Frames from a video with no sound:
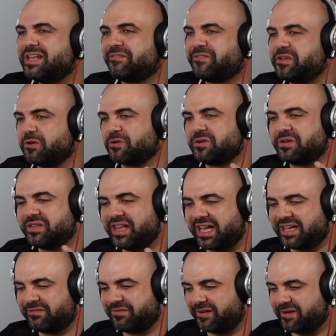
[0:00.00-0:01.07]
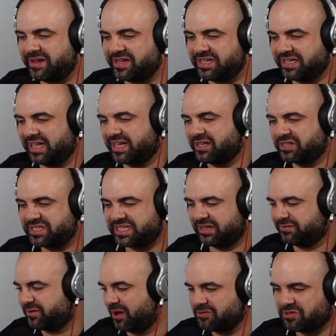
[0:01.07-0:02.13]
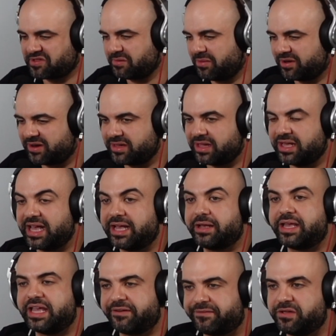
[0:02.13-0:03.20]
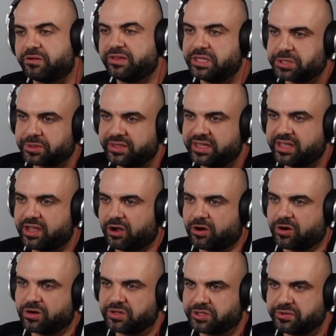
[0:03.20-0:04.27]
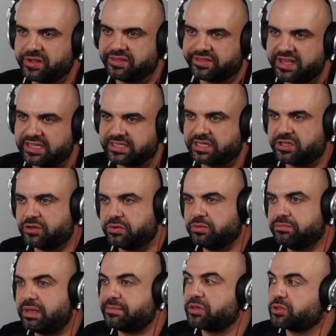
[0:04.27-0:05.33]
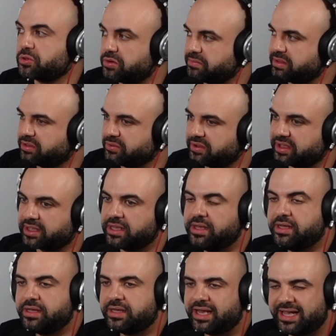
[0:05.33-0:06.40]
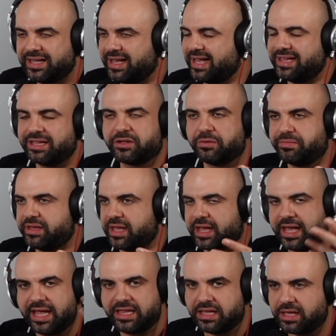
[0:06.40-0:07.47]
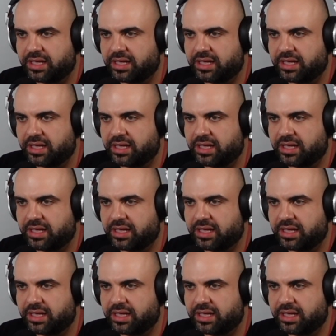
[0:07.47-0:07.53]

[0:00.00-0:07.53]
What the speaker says: if you're like very like self-conscious about it. if you literally are doing things that you maybe shouldn't be doing, and it could be any